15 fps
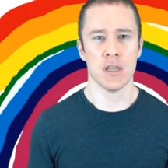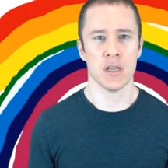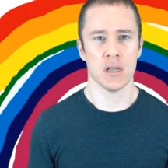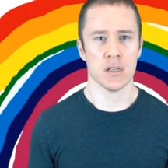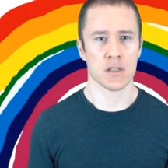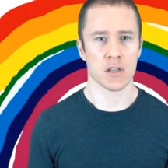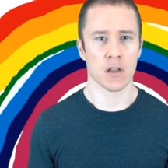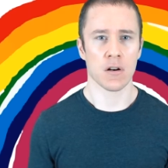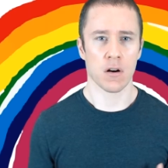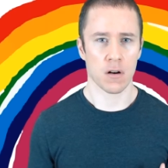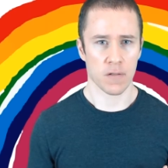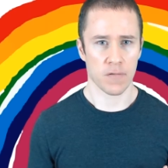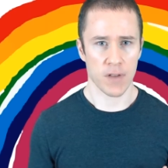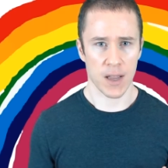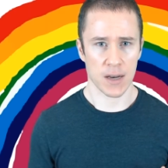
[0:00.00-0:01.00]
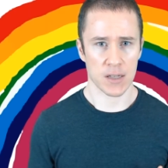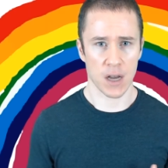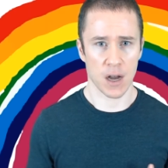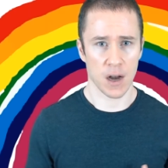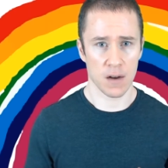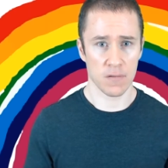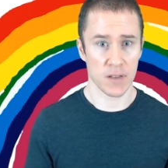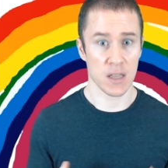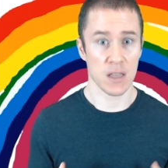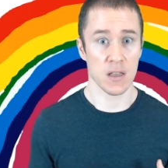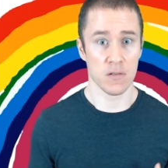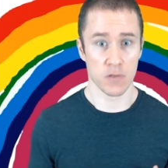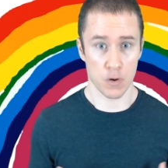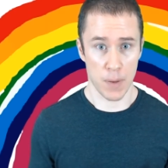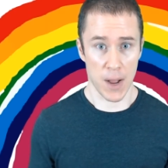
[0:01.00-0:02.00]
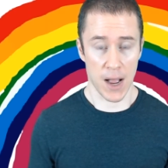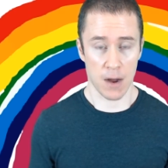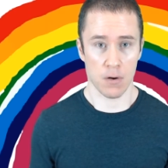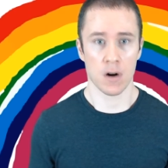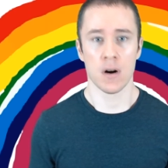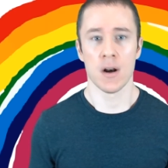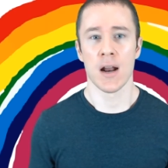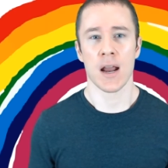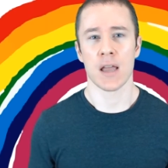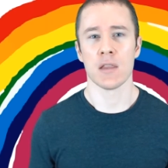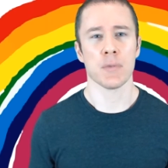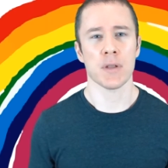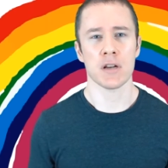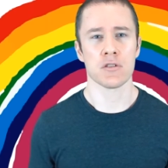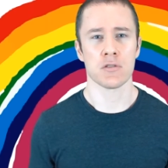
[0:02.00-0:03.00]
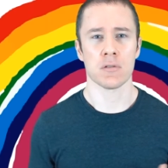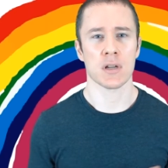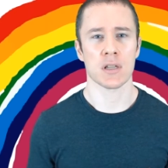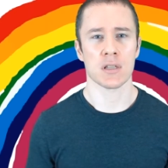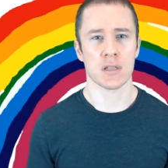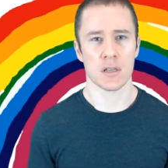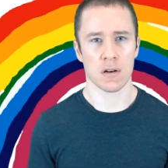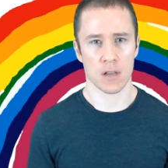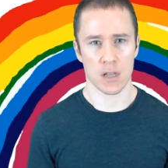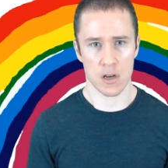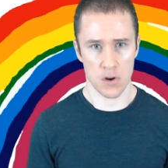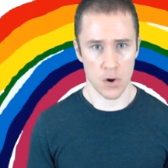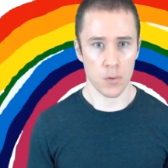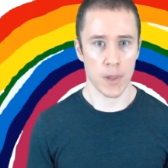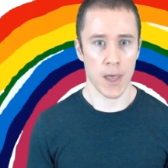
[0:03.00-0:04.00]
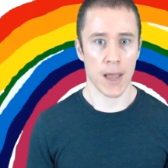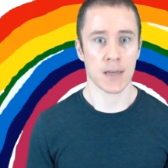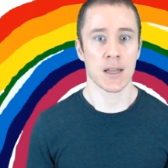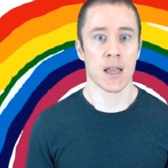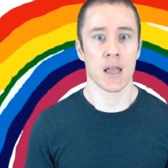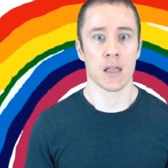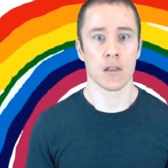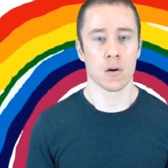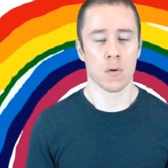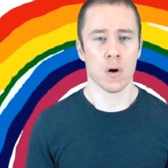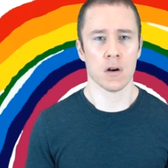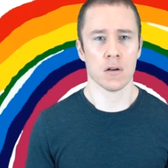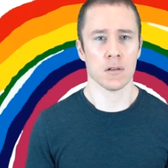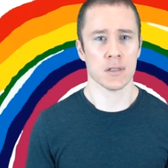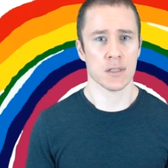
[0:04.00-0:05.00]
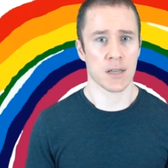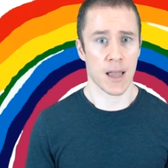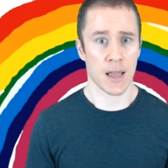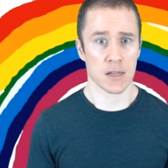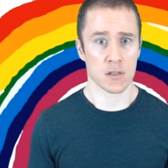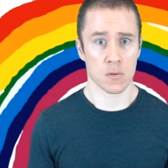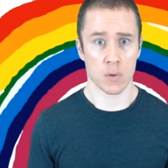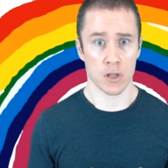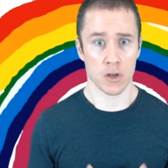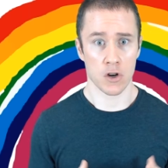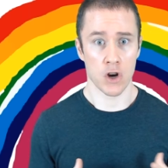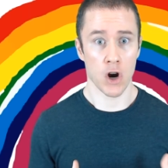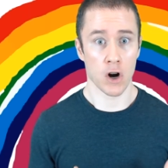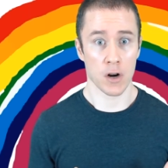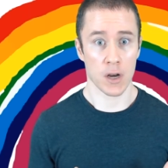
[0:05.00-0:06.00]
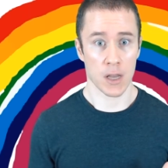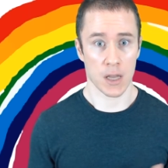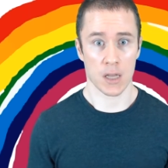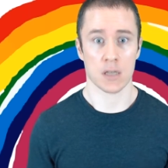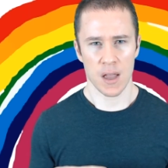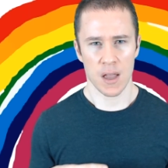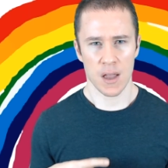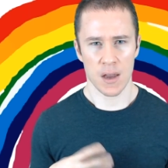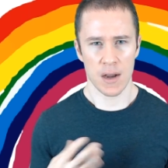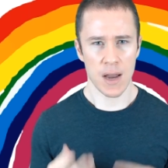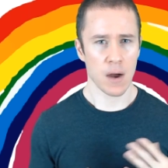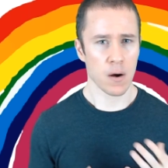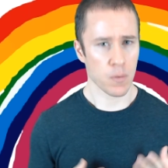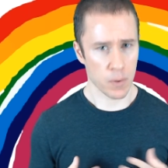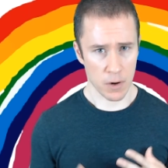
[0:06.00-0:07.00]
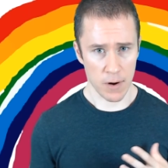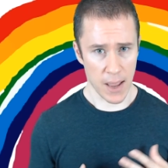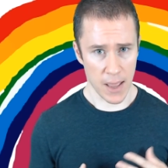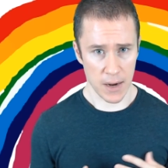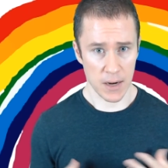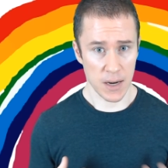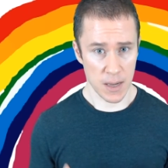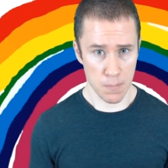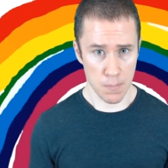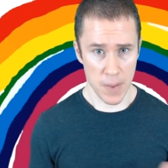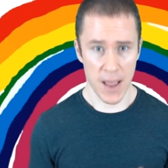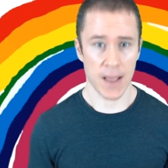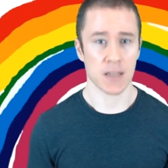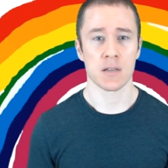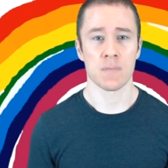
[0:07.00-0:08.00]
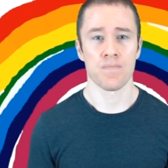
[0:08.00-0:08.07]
it's an artifact of evil power, and the players don't necessarily know that, and the Couatl is tasked with guarding it. Now we're at an impasse.